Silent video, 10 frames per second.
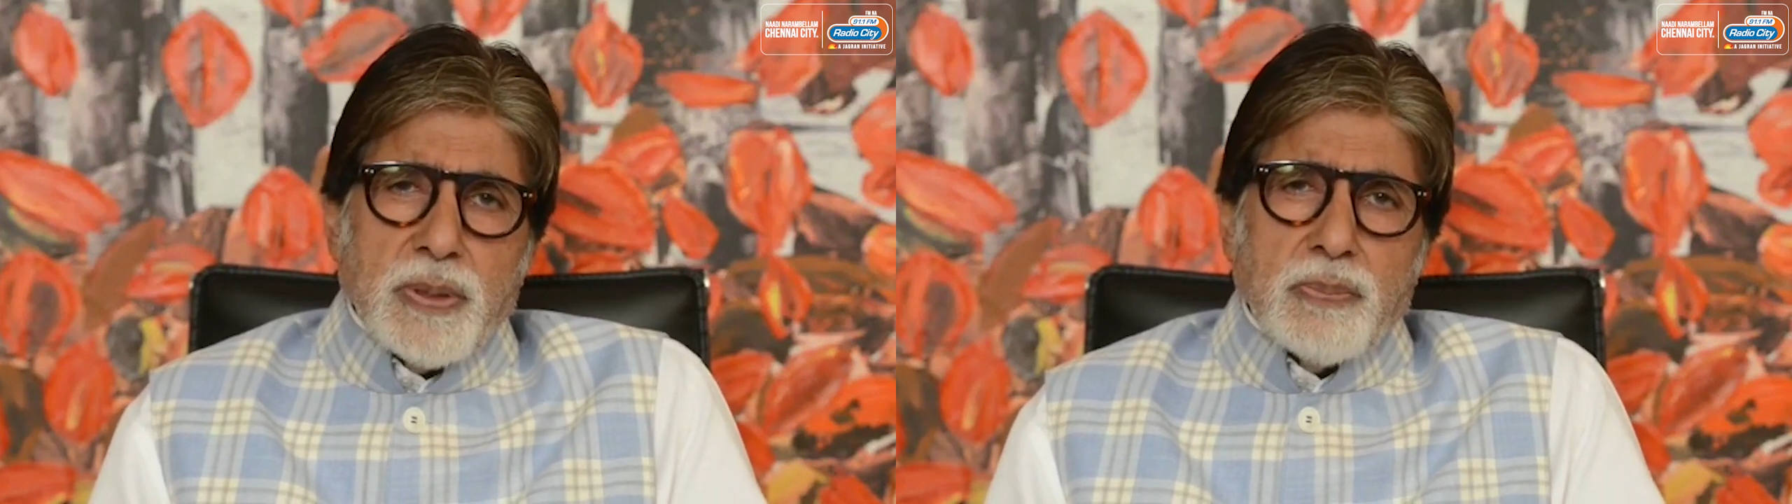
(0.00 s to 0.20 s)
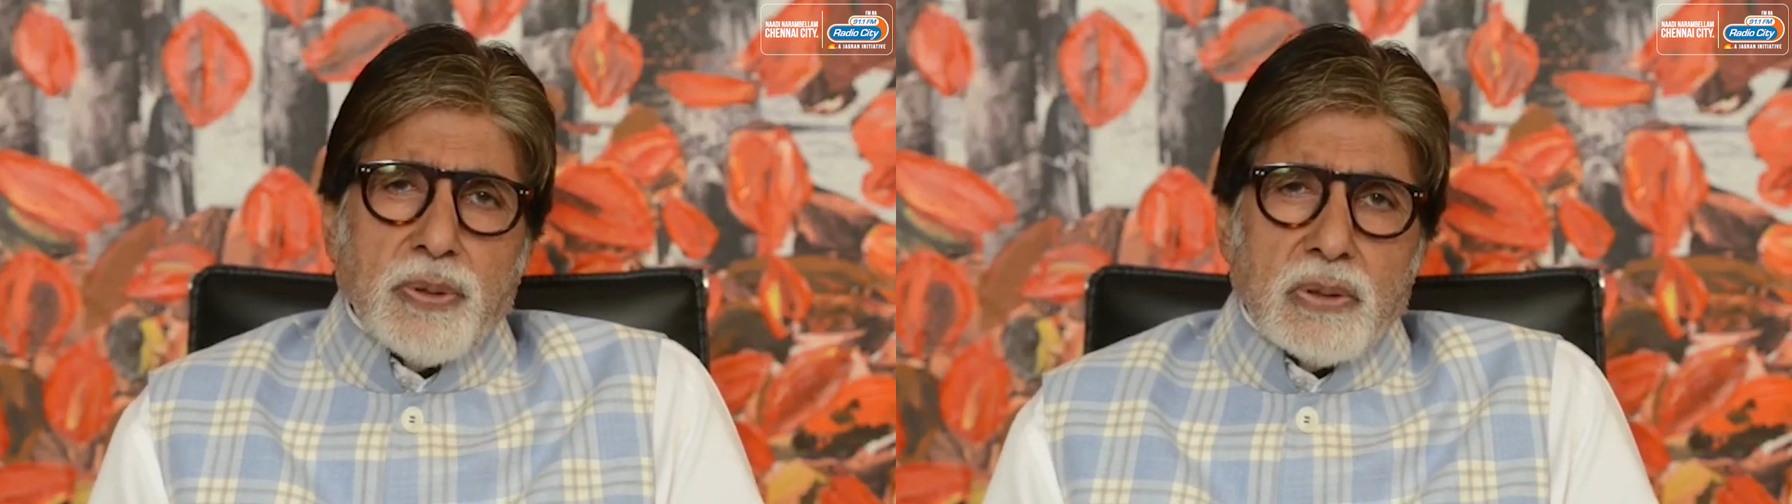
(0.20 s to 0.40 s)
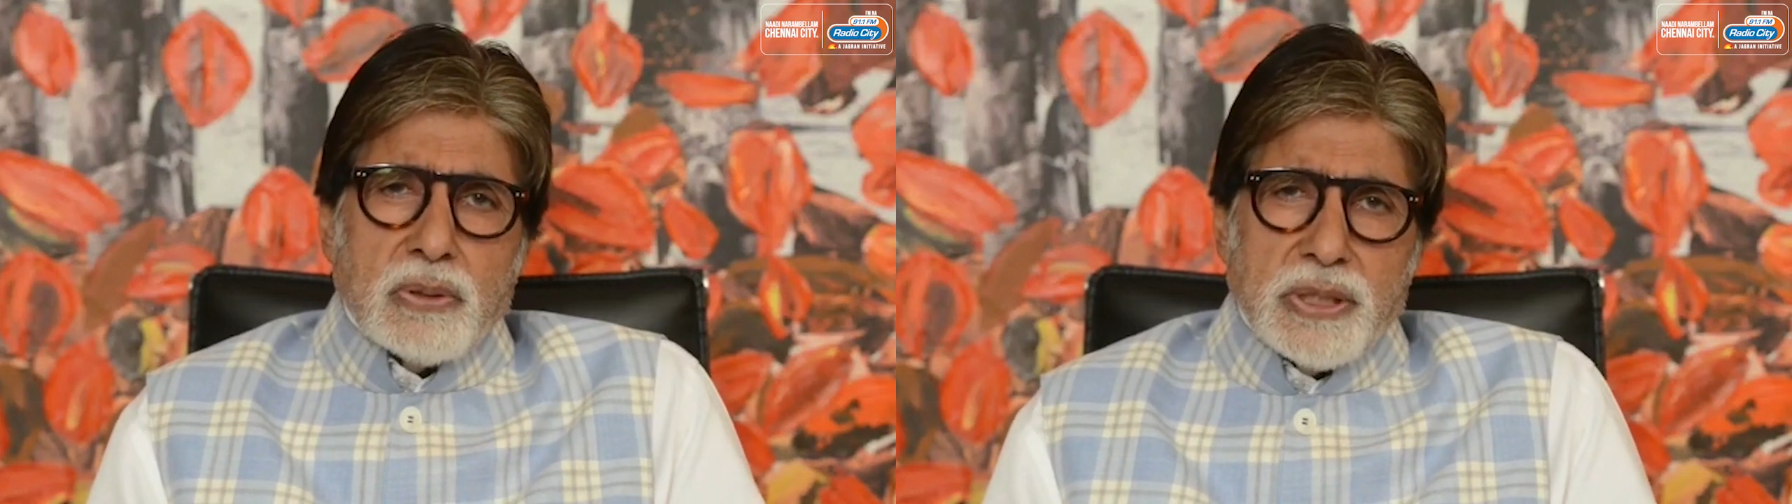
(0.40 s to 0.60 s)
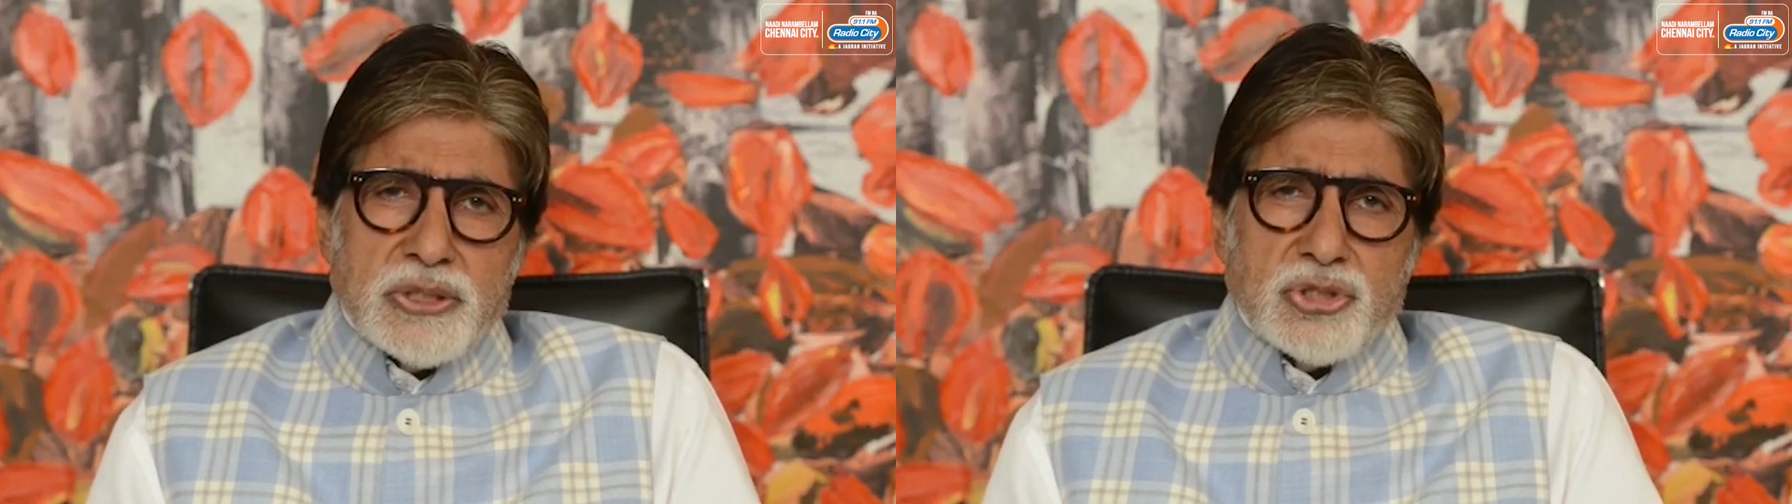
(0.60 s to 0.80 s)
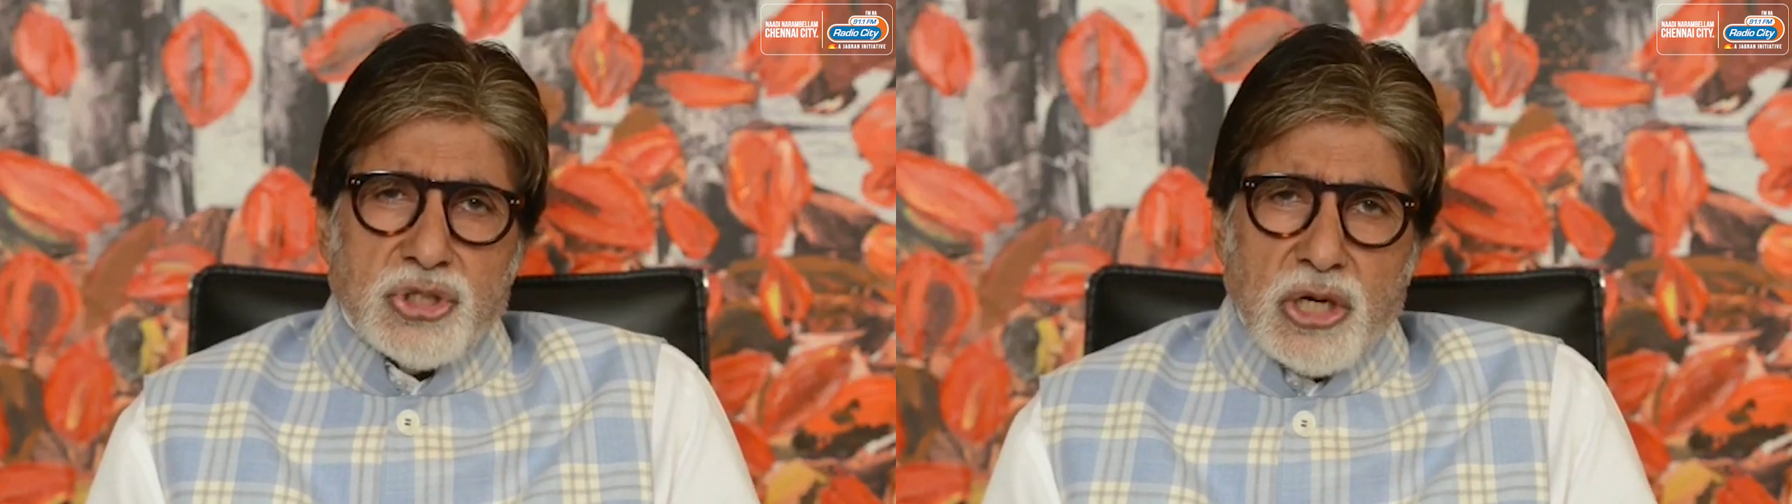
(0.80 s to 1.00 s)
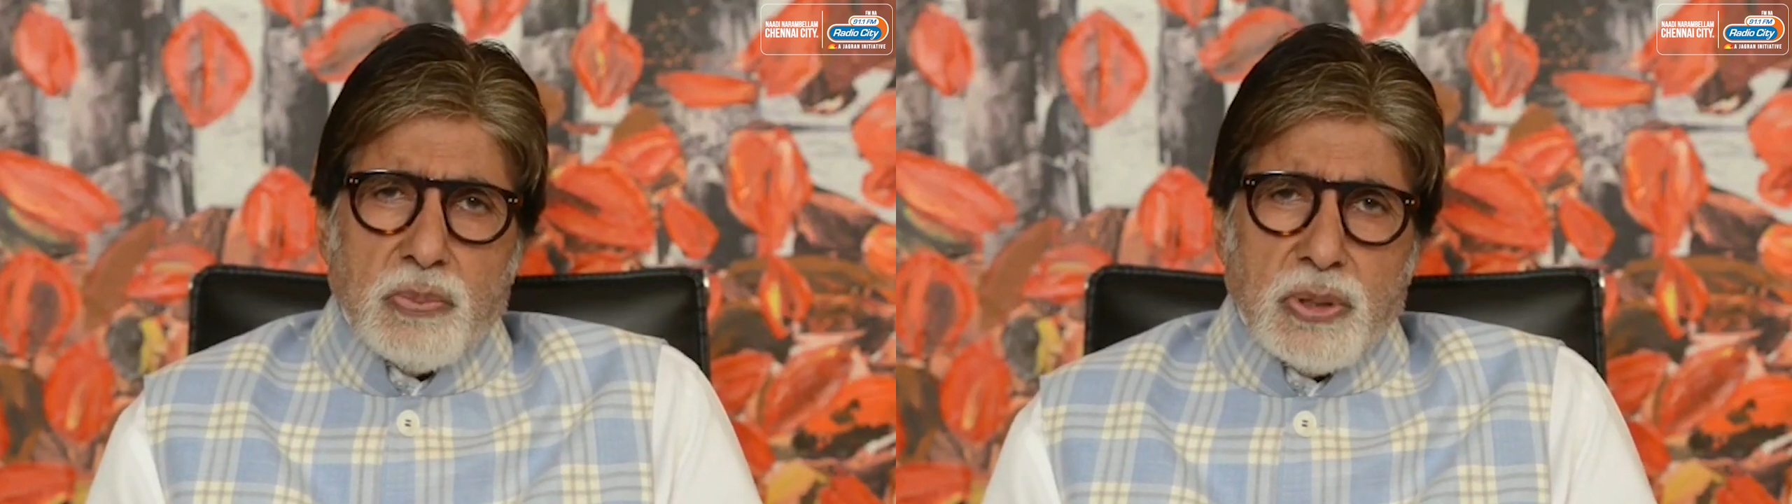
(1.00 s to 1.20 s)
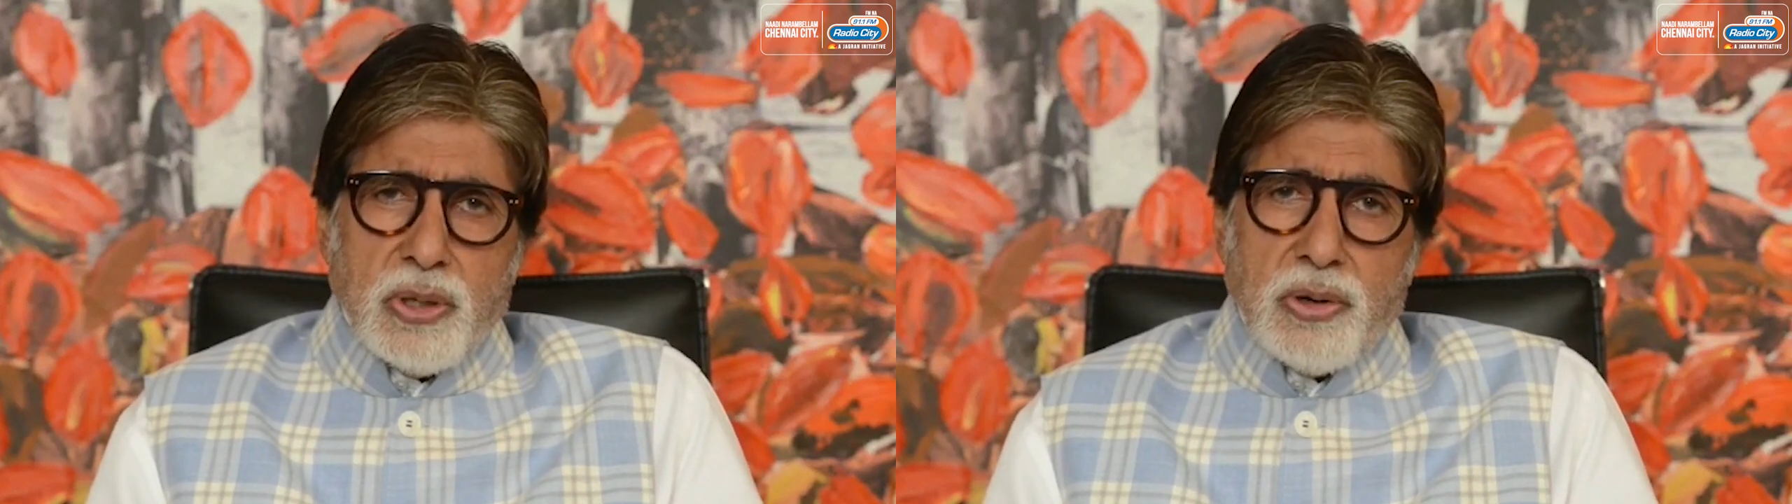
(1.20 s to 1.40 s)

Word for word: people, ladies and gentlemen,